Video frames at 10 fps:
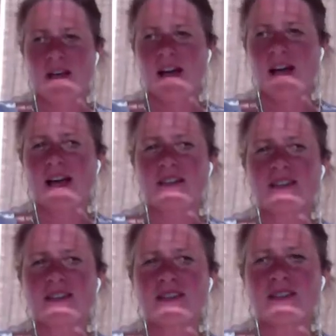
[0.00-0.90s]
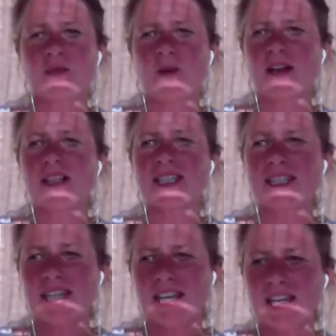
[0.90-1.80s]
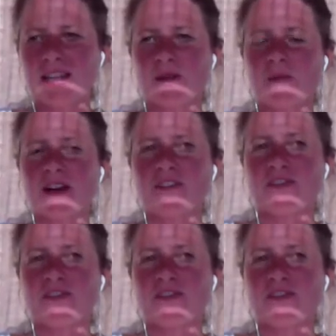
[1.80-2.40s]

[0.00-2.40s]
And when I did hear them, I